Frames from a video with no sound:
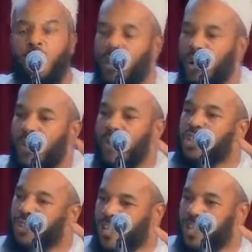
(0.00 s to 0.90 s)
for their
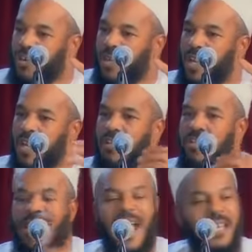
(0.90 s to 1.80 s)
treachery
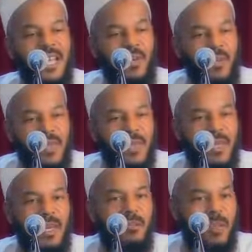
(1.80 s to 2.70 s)
in siding with
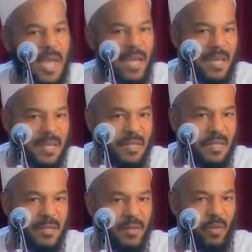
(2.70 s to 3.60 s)
the pagans
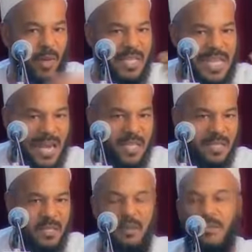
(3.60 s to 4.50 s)
who had
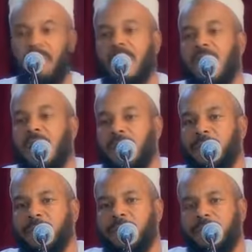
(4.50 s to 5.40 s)
attacked Medina.